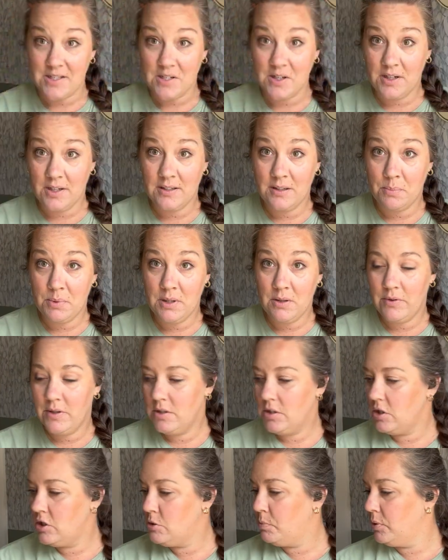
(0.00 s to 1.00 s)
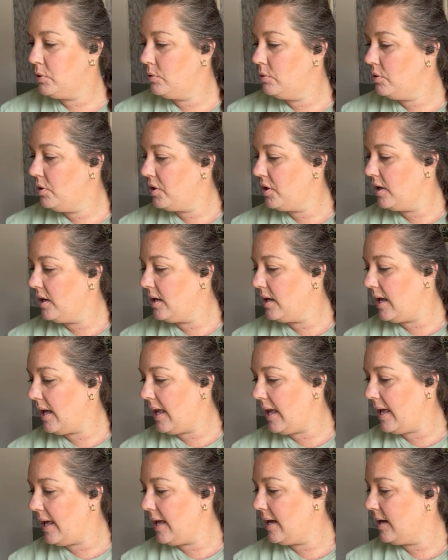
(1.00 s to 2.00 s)
gonna end up in the vintage booth.
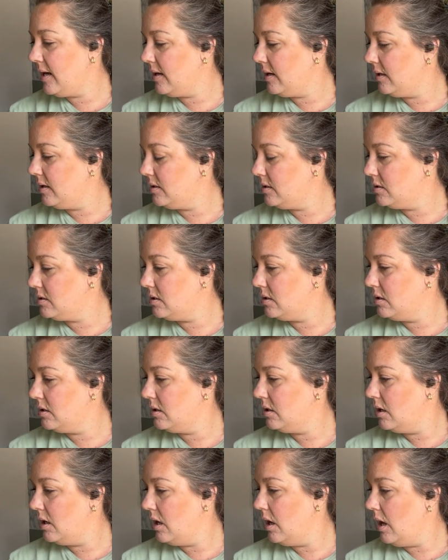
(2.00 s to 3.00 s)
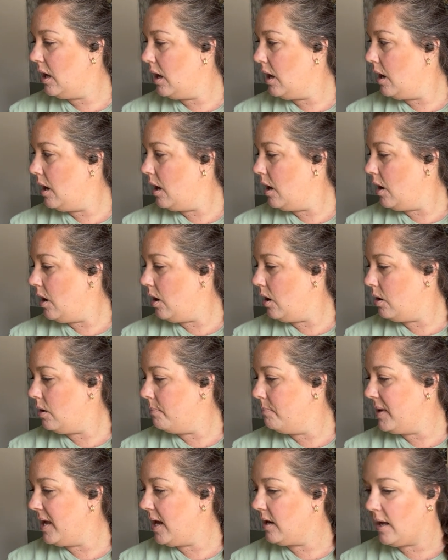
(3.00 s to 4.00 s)
And oh
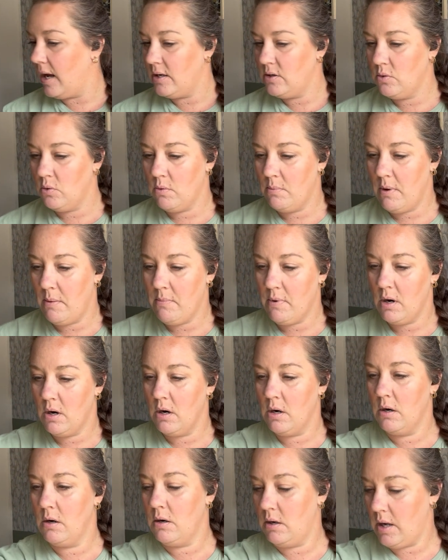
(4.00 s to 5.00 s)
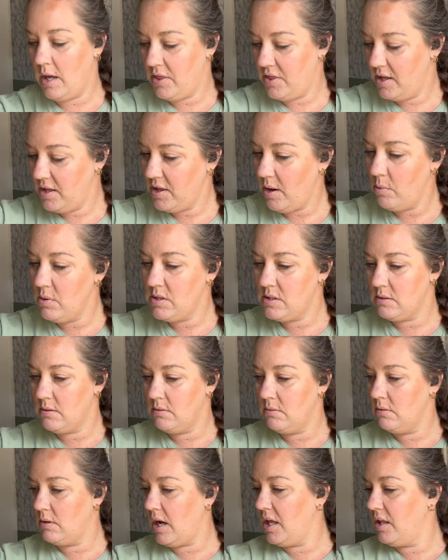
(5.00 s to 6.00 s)
man, I don't remember. I think that was,
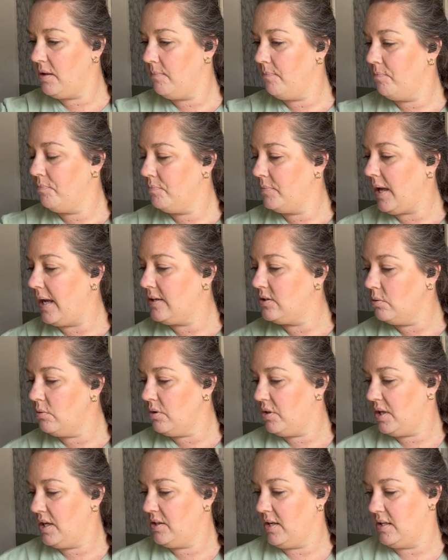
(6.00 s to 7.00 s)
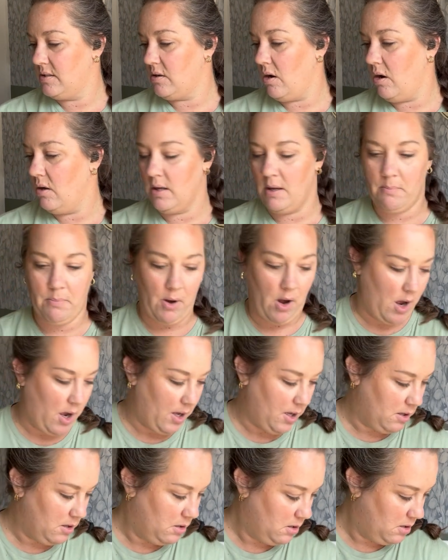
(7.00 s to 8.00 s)
I don't think that's all I
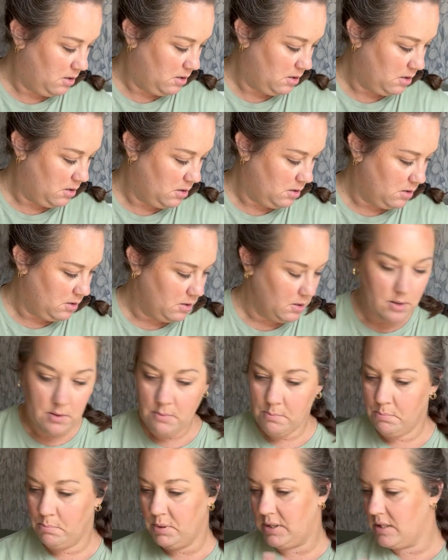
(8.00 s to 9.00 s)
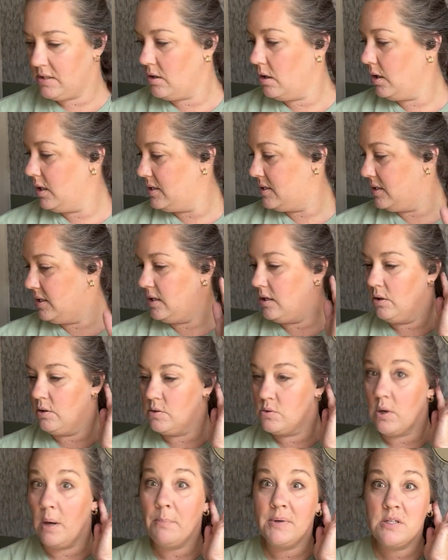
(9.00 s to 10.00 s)
bought, but that's all I see here.
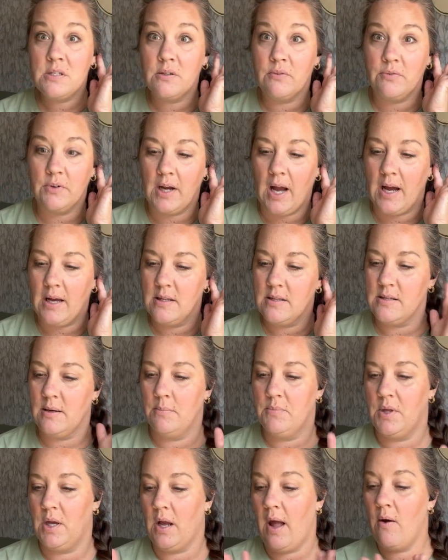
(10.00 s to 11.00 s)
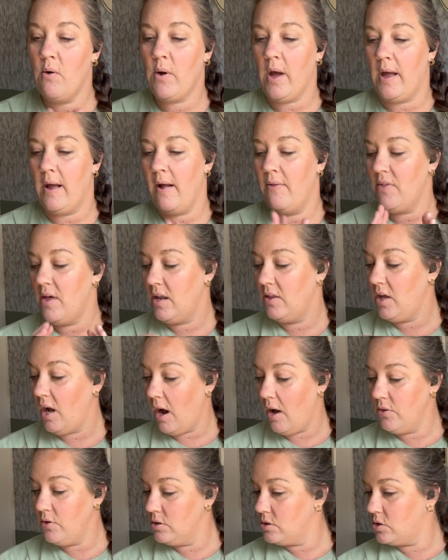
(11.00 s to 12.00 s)
So I must have forgotten something. Okay, and then at the
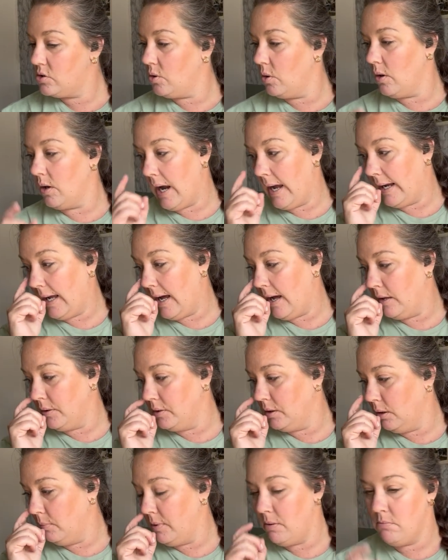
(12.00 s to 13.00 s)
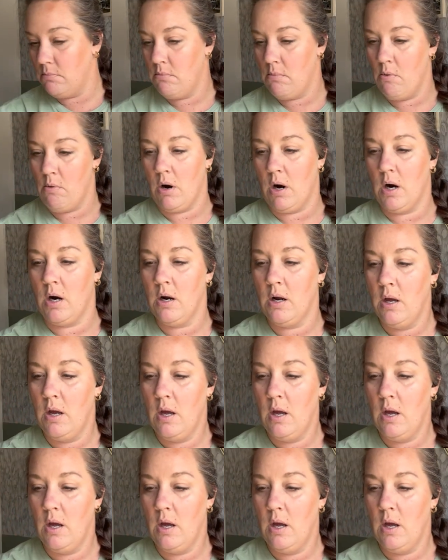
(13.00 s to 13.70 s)
other store, I got a little bit more.